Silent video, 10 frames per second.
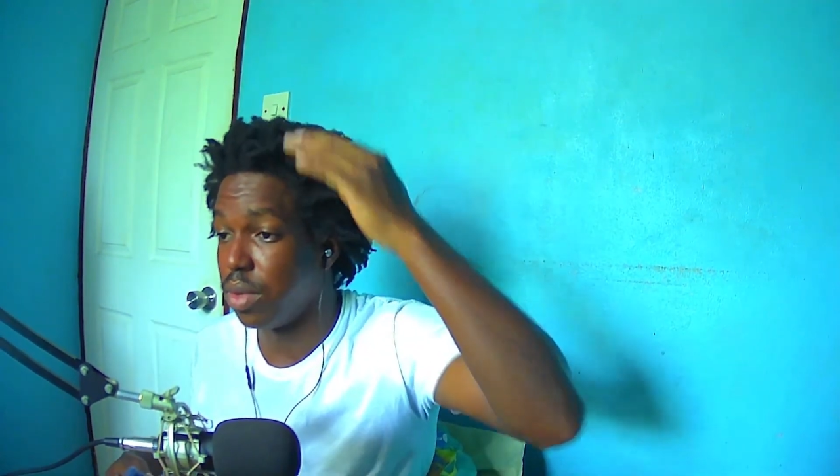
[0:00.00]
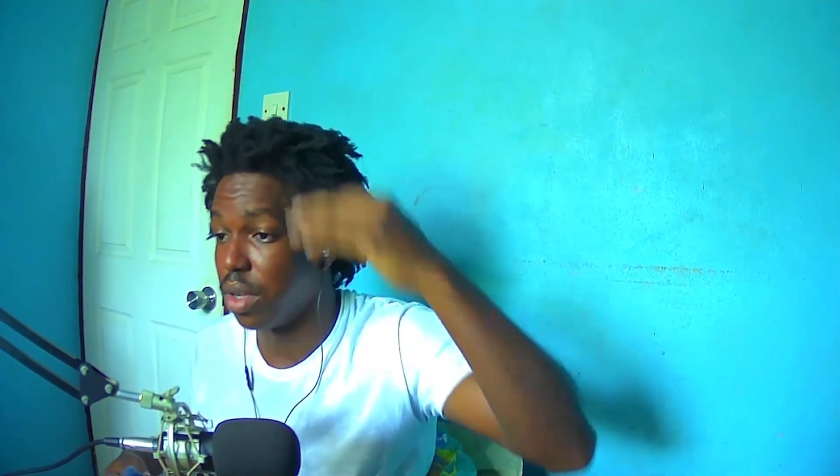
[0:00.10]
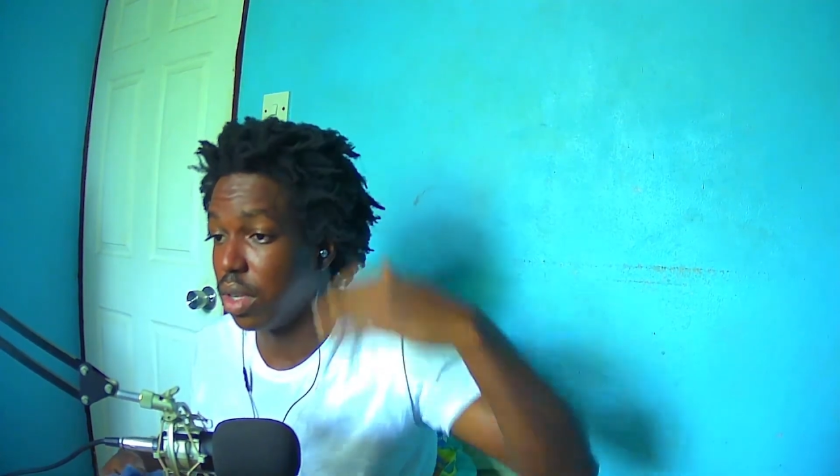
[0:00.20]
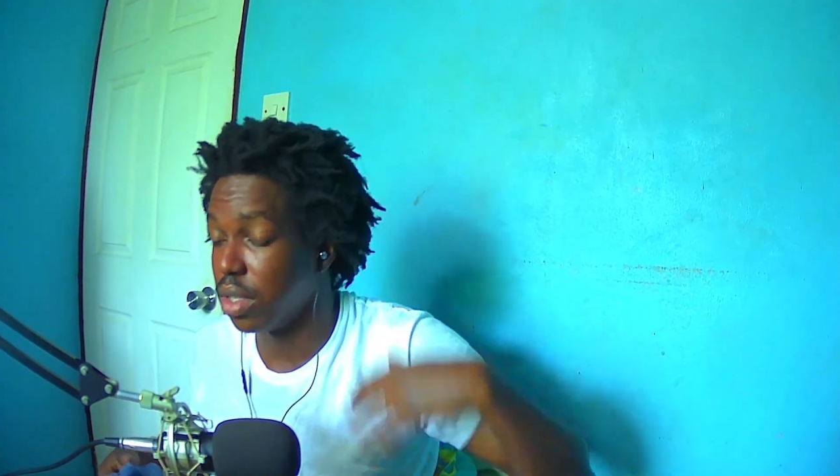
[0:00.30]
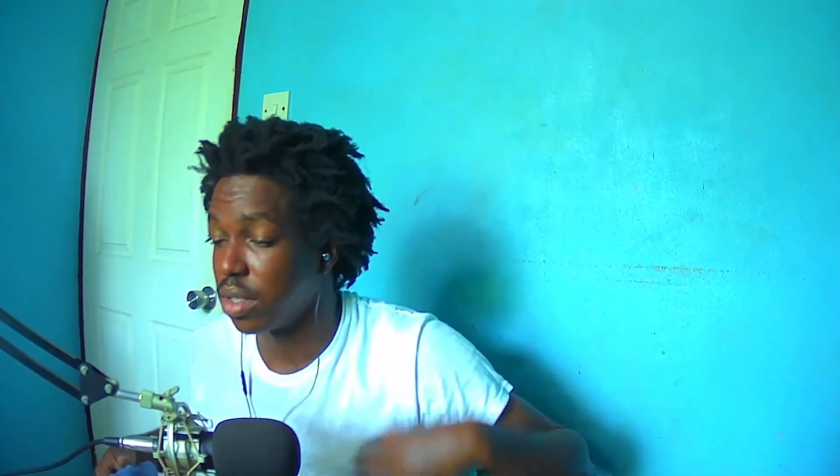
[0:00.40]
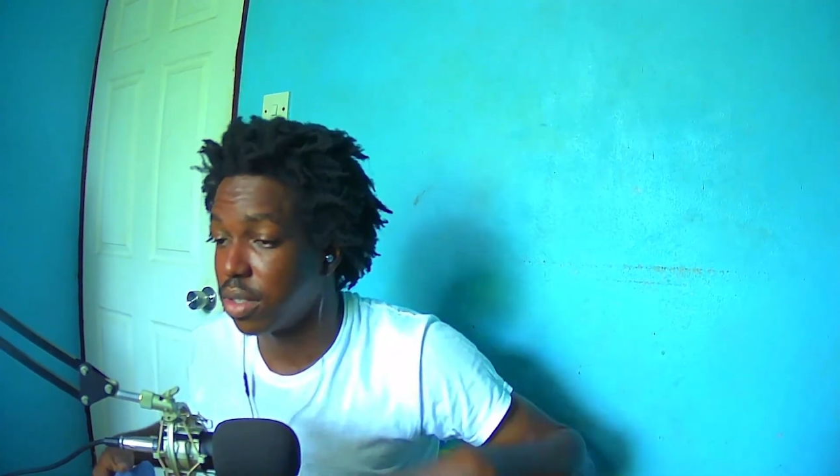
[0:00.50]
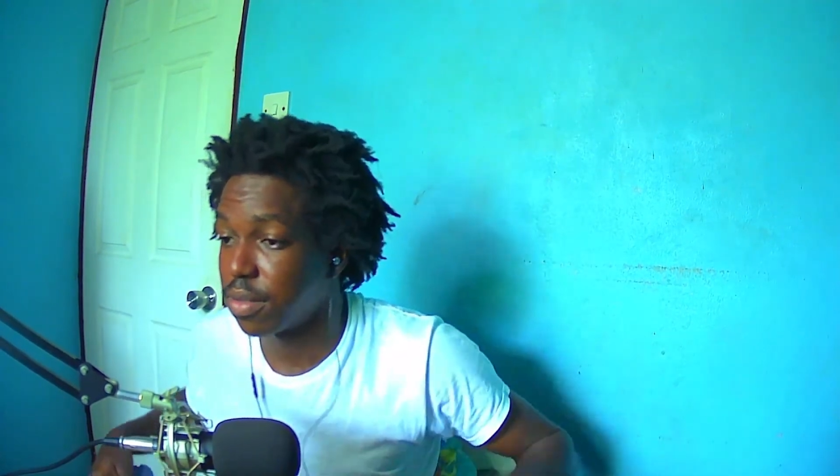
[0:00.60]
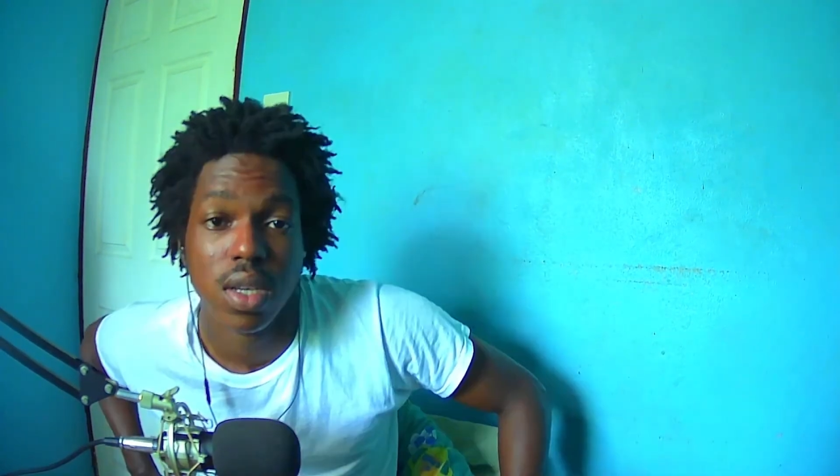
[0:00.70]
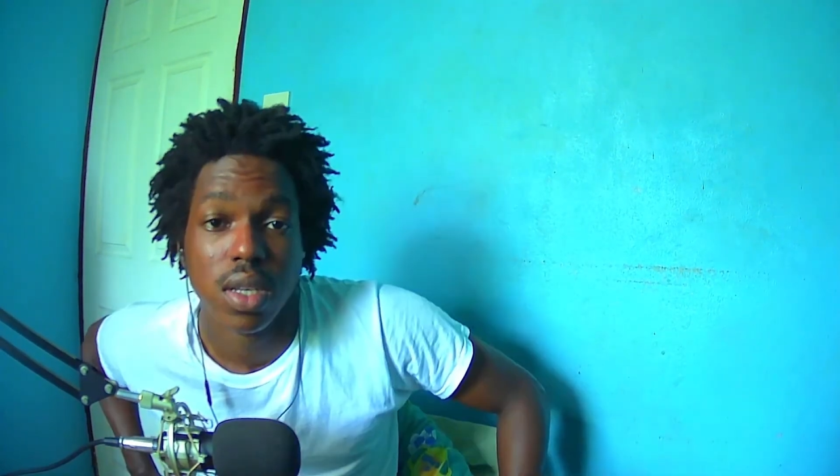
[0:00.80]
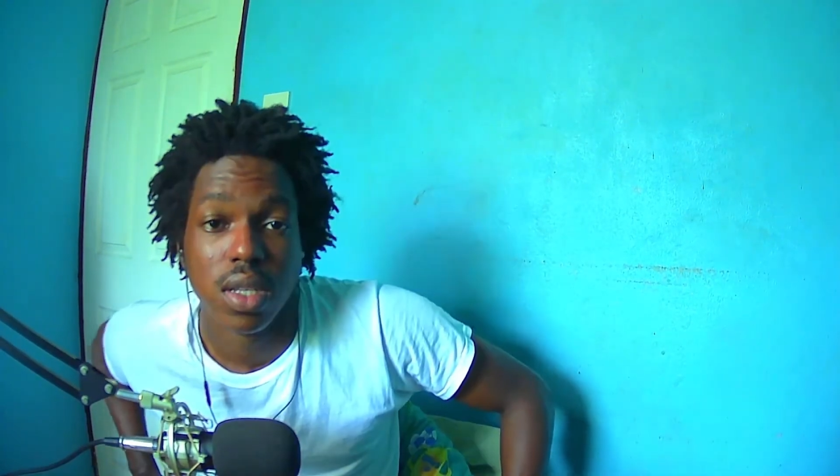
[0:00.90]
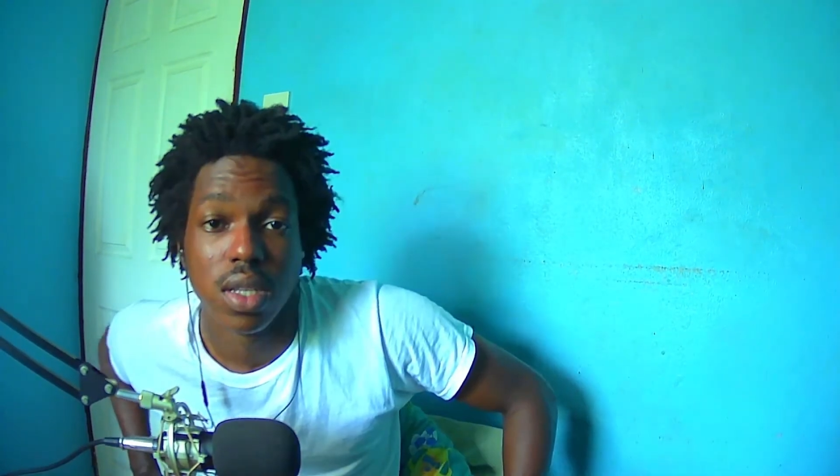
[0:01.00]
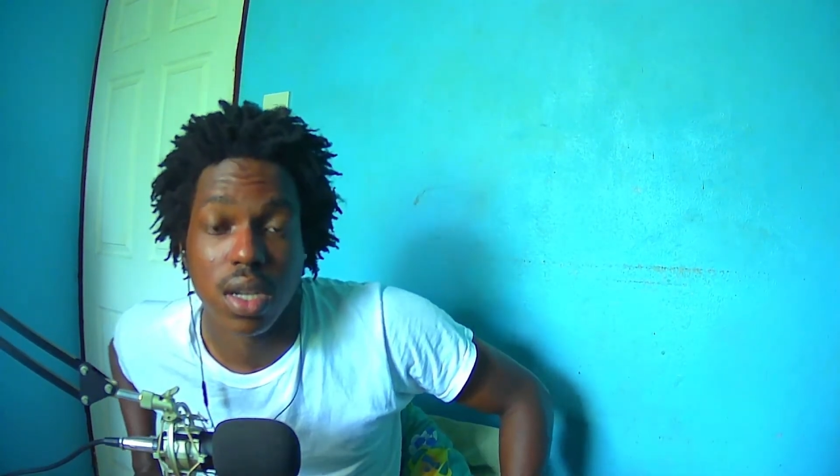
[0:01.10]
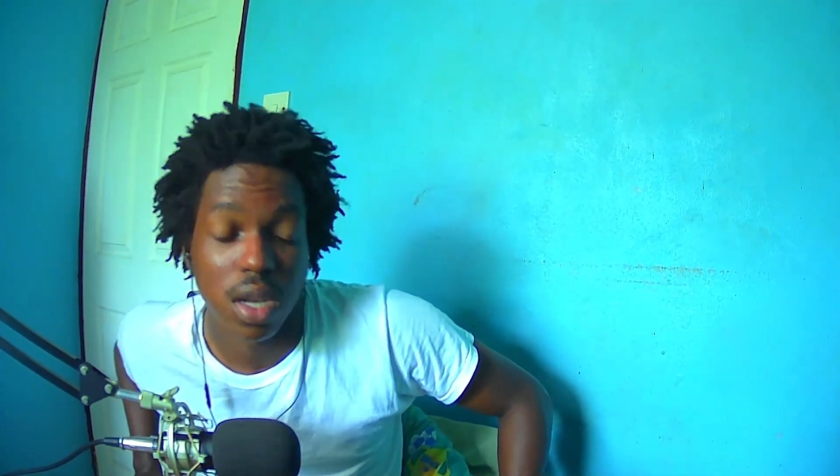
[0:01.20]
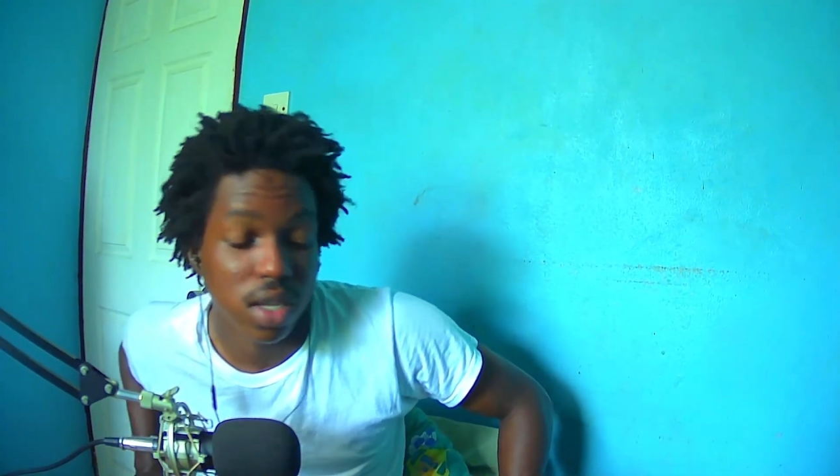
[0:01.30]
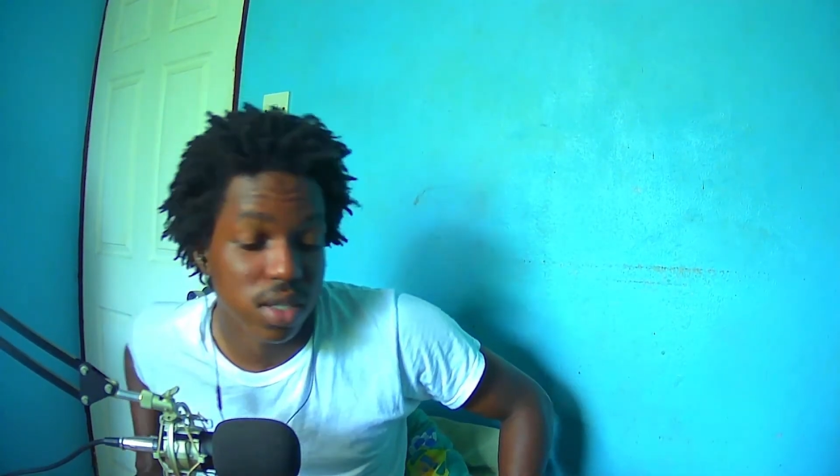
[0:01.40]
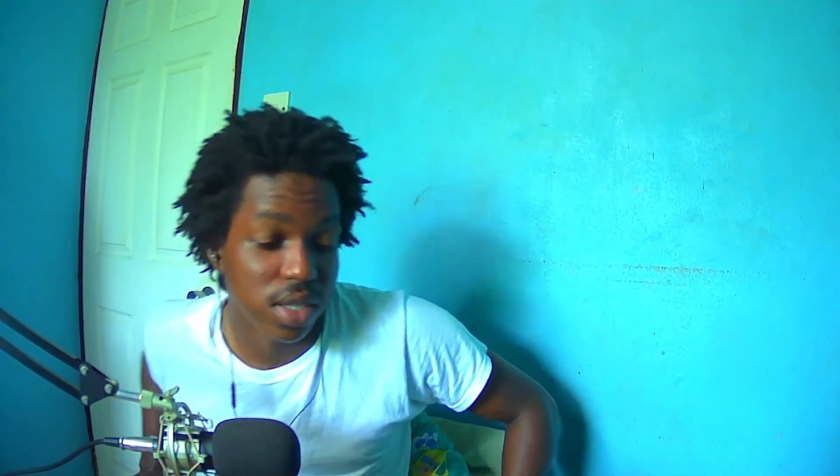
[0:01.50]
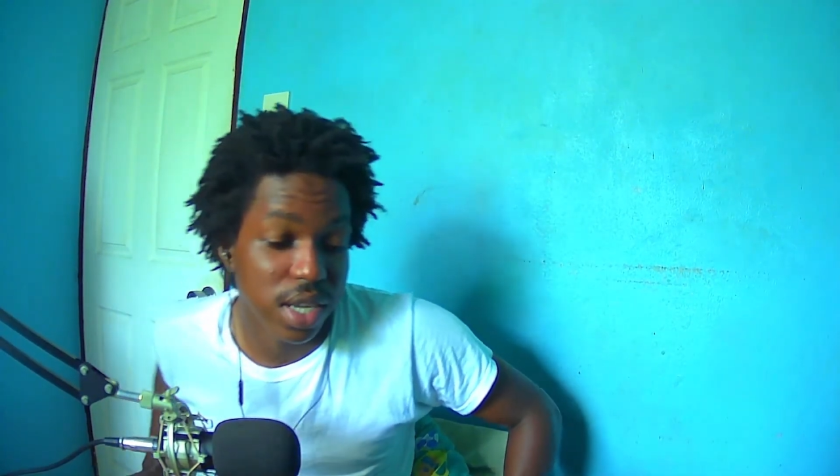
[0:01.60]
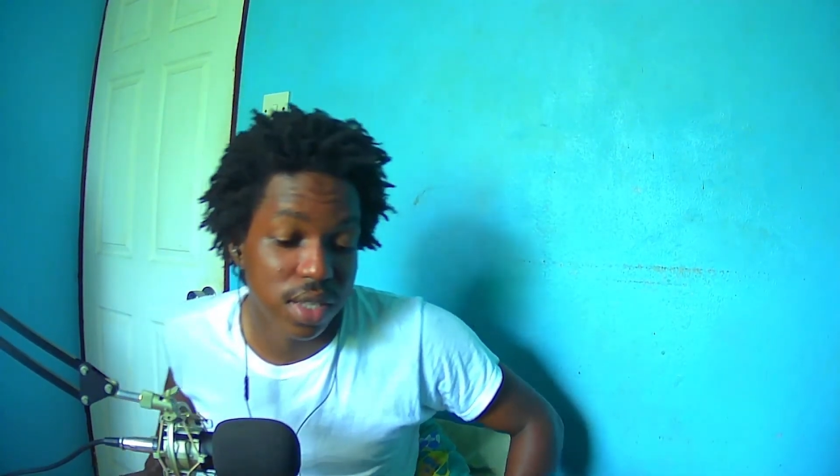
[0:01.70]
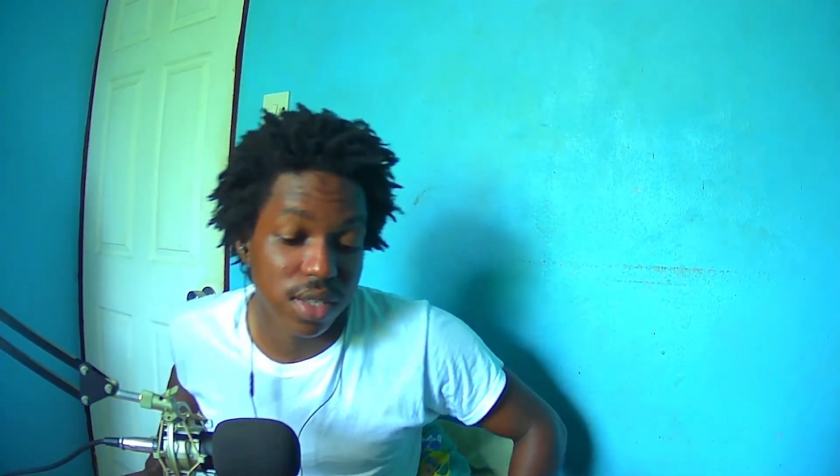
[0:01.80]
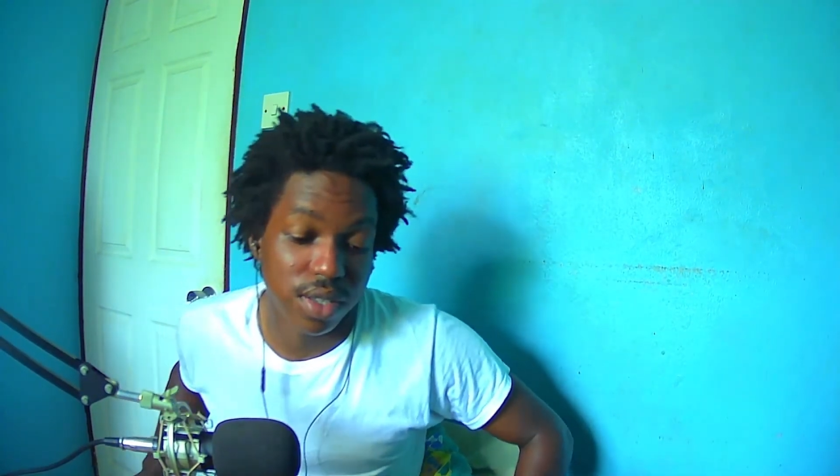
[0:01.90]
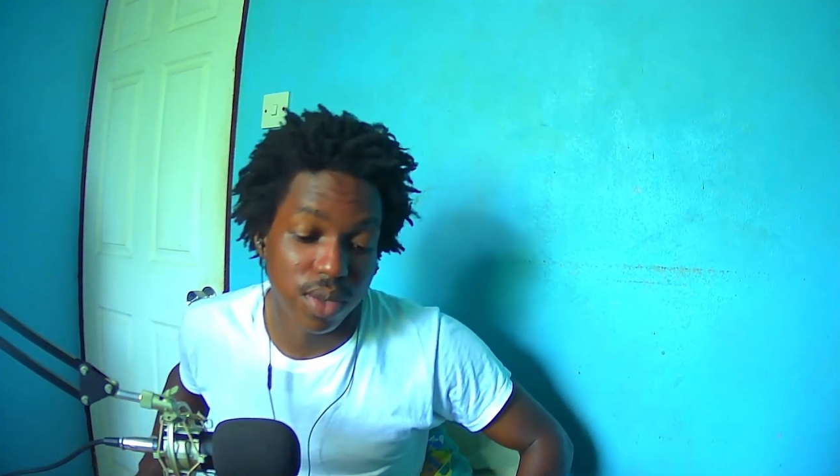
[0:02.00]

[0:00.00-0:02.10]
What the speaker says: got the colossal titans